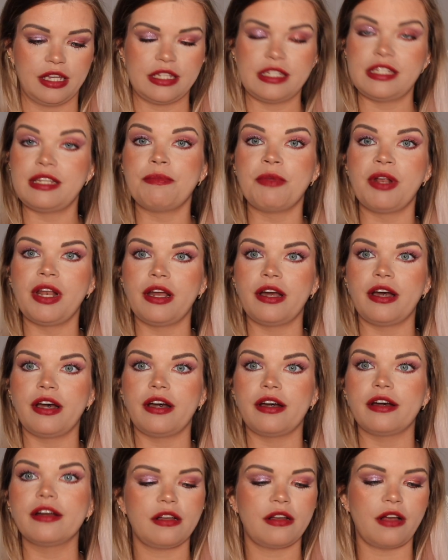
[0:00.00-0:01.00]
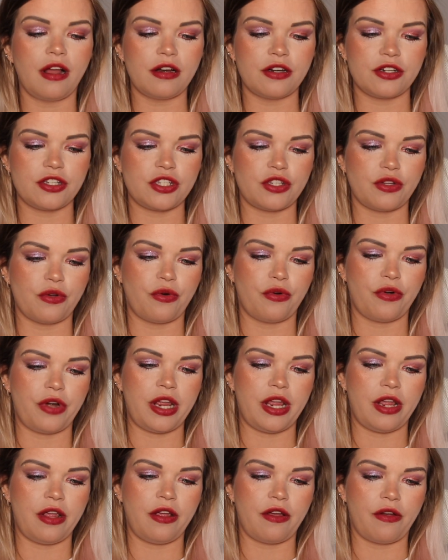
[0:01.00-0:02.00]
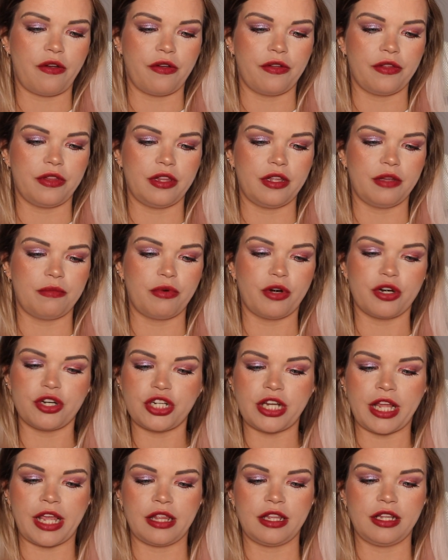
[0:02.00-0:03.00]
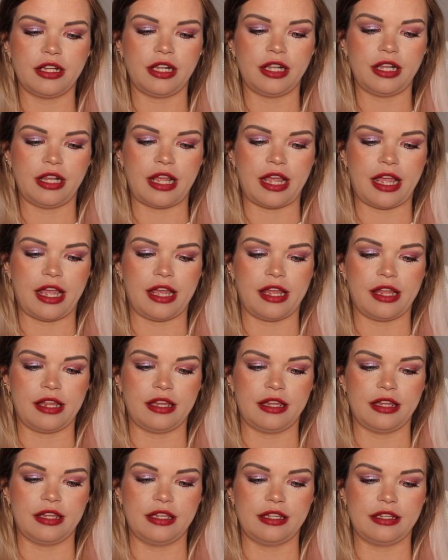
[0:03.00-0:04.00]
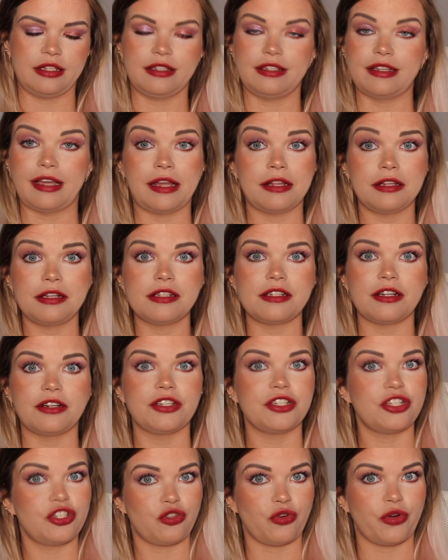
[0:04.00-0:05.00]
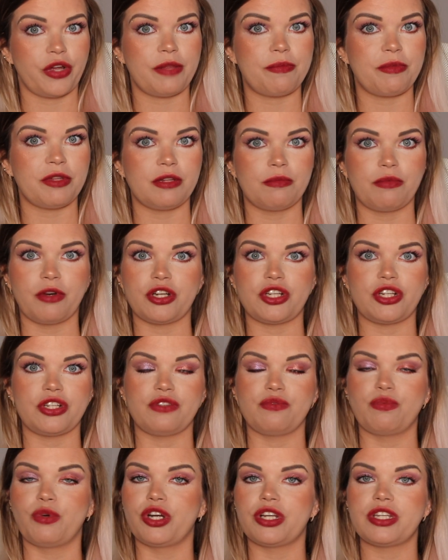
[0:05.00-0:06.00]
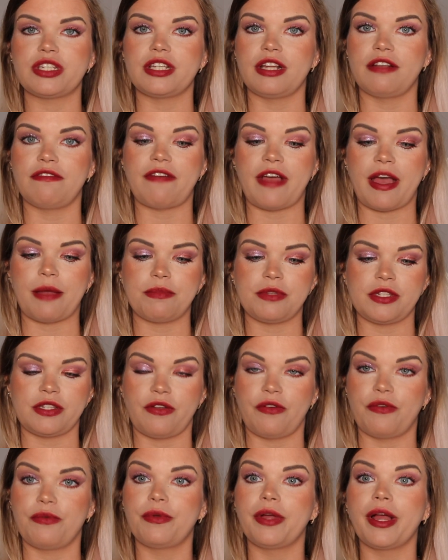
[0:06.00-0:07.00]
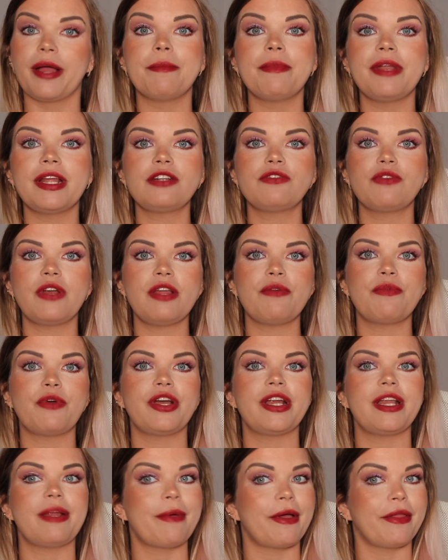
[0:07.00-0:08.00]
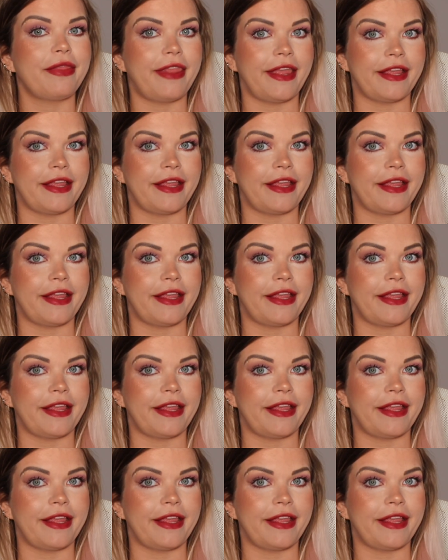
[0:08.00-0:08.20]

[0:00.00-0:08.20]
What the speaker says: similar color story on the brush handle, and the handles are destroyed, but the brushes work still fab, so I'm not really worried about